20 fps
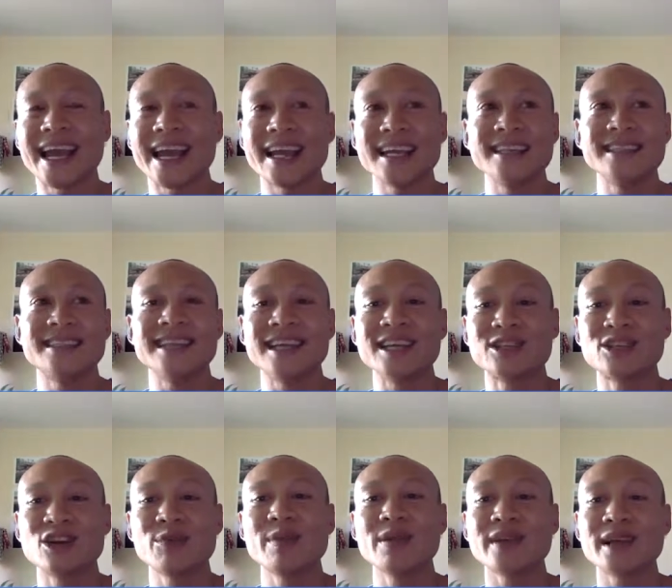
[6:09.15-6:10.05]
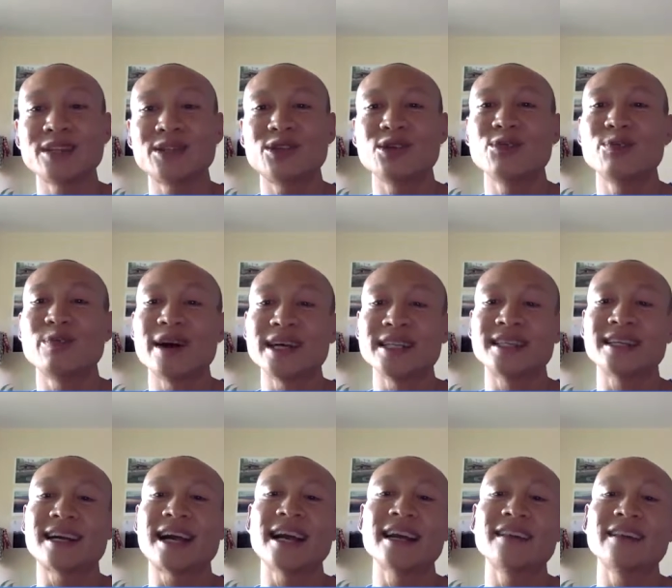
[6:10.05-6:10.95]
and it took me like two months
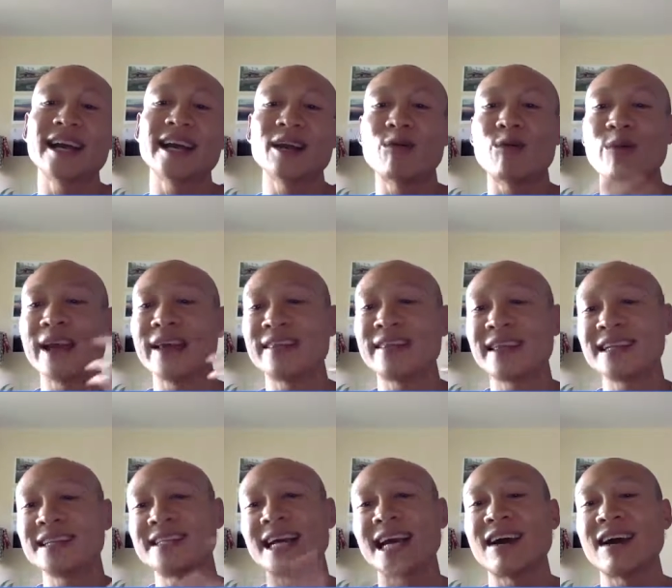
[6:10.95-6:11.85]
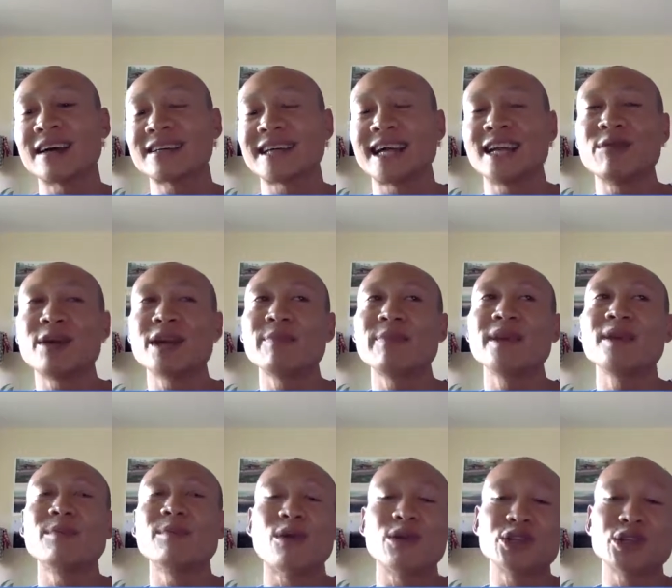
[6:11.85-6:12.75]
to kind of like weigh things out, because I didn't want to
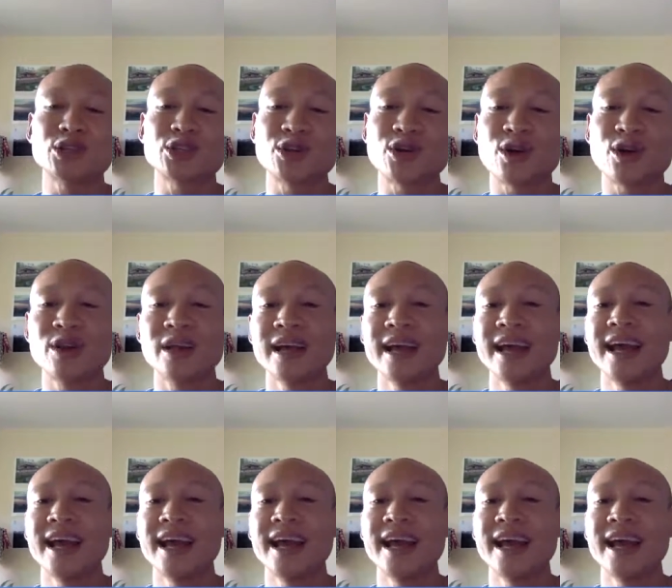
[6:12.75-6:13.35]
be emotional